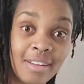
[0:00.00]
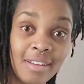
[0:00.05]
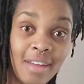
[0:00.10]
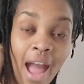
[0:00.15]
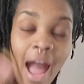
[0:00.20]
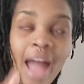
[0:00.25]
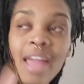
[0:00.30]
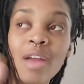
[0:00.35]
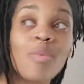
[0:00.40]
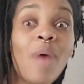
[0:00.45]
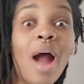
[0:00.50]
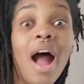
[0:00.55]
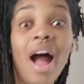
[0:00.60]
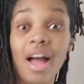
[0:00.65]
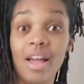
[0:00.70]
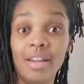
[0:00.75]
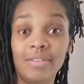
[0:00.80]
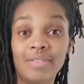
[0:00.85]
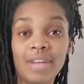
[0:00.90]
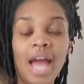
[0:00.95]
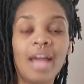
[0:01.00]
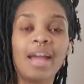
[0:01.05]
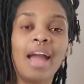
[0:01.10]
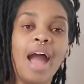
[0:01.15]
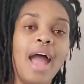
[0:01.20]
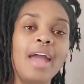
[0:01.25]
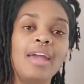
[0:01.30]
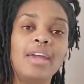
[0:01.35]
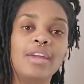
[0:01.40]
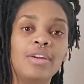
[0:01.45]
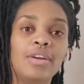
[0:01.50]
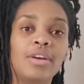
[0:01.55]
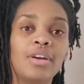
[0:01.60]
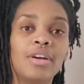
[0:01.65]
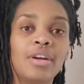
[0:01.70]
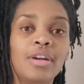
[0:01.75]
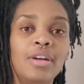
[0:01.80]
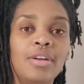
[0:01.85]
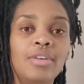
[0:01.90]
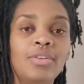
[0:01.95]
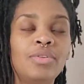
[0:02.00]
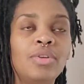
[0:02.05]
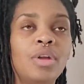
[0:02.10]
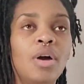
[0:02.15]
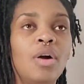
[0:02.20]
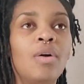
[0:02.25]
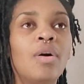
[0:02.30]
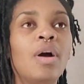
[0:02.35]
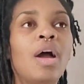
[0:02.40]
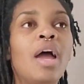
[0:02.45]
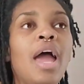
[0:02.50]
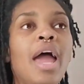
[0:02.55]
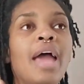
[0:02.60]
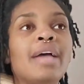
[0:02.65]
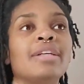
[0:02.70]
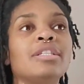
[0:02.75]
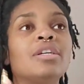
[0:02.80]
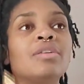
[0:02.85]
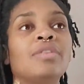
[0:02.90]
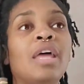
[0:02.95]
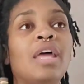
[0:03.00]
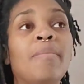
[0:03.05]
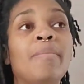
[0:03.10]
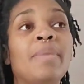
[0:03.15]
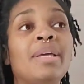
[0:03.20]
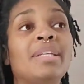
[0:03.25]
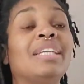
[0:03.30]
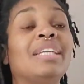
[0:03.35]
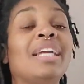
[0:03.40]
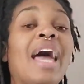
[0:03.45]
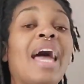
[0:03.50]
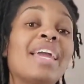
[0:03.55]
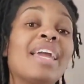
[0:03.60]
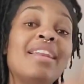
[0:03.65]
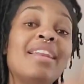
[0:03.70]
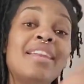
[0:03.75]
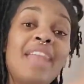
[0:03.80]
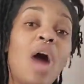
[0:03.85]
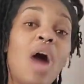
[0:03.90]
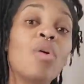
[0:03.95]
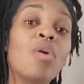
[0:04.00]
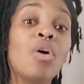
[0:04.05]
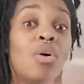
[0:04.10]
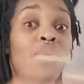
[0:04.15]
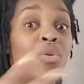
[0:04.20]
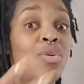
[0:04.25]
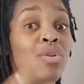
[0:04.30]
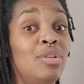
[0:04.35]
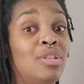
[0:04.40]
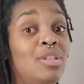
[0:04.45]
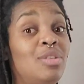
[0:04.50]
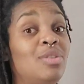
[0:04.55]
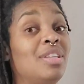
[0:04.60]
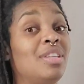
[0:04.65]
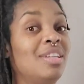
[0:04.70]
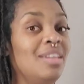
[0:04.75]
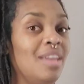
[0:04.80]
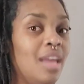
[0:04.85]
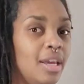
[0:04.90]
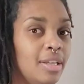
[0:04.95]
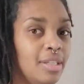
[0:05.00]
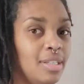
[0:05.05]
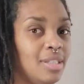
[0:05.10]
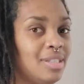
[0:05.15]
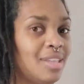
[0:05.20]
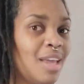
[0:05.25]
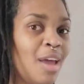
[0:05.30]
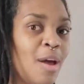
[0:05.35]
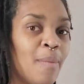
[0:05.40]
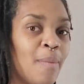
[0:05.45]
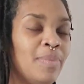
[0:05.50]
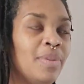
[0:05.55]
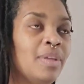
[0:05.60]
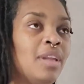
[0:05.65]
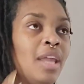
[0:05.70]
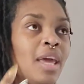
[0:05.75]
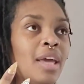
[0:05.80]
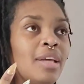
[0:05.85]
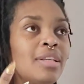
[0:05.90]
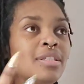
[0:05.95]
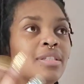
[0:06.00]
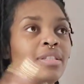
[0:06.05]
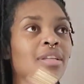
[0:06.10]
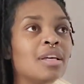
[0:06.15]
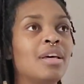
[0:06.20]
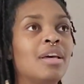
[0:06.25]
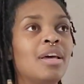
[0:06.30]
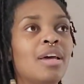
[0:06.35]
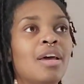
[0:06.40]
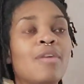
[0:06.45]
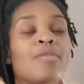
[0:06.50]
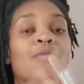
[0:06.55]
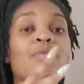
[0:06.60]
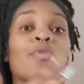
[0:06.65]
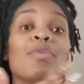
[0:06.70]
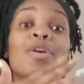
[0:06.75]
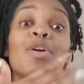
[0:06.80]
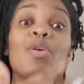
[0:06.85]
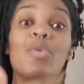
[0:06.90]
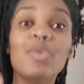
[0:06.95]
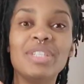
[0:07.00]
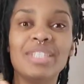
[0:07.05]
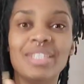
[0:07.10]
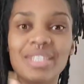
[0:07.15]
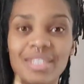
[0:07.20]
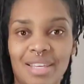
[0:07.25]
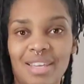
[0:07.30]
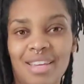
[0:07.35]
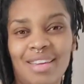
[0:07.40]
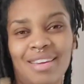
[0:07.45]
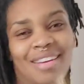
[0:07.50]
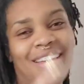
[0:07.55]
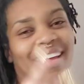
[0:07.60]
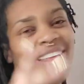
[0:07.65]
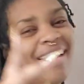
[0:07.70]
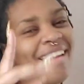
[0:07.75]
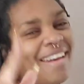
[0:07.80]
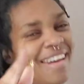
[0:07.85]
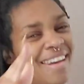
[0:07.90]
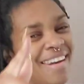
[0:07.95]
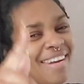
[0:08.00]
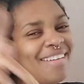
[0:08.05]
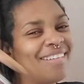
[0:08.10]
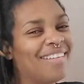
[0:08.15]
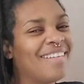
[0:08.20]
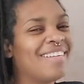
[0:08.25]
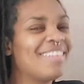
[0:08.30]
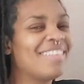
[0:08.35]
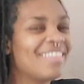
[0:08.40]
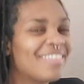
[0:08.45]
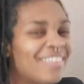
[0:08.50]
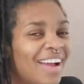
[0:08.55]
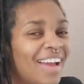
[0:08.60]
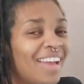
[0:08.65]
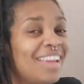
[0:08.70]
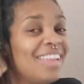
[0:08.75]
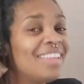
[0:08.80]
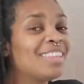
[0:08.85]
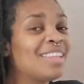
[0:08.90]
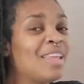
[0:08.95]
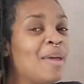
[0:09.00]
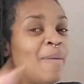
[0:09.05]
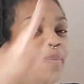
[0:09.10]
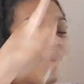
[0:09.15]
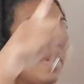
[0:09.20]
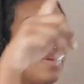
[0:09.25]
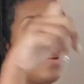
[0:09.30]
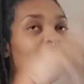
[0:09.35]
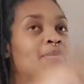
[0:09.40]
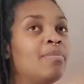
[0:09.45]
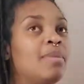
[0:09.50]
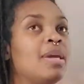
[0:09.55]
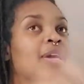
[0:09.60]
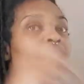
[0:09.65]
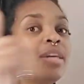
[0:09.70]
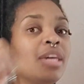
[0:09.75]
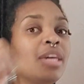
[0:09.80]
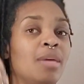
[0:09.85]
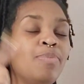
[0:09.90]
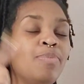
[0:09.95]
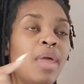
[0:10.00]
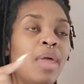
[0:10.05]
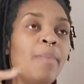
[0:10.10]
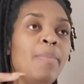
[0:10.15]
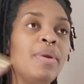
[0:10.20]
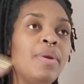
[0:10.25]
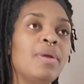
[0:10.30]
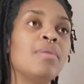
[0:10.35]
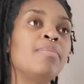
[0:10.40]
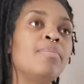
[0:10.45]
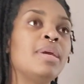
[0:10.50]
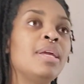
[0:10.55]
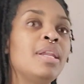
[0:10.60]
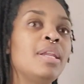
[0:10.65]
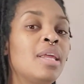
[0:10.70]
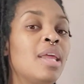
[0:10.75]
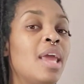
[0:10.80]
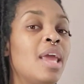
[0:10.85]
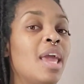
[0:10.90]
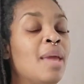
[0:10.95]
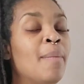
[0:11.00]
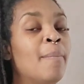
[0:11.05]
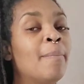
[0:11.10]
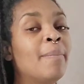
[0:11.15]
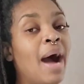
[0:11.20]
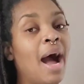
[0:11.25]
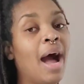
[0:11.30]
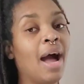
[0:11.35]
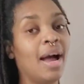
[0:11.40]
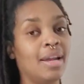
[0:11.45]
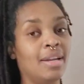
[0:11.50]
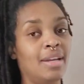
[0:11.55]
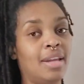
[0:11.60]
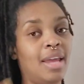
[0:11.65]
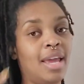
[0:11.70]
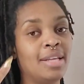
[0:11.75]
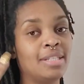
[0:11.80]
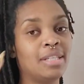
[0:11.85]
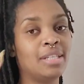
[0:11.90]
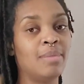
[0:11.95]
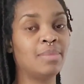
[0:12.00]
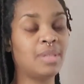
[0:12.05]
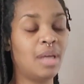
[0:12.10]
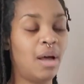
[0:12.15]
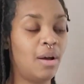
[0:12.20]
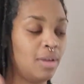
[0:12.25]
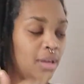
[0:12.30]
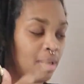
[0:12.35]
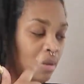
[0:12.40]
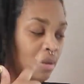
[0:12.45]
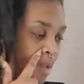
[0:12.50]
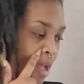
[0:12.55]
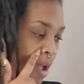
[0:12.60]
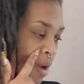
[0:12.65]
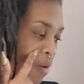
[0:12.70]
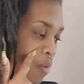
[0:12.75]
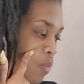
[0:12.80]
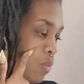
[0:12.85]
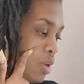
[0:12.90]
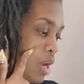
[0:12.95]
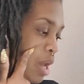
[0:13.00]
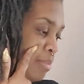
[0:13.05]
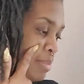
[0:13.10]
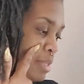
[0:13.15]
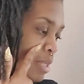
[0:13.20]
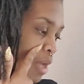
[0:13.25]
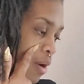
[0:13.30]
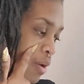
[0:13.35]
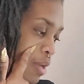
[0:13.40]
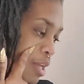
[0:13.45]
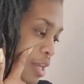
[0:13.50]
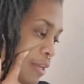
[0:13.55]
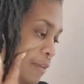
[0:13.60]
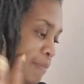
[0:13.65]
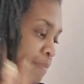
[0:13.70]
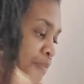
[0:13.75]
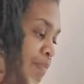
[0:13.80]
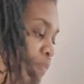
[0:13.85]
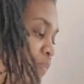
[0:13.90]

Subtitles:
I arrived, I got here, and so that means that I can now go on to the next step, the next frequency, right? That pyramid. Keep that pyramid in mind as I'm talking about what I'm talking.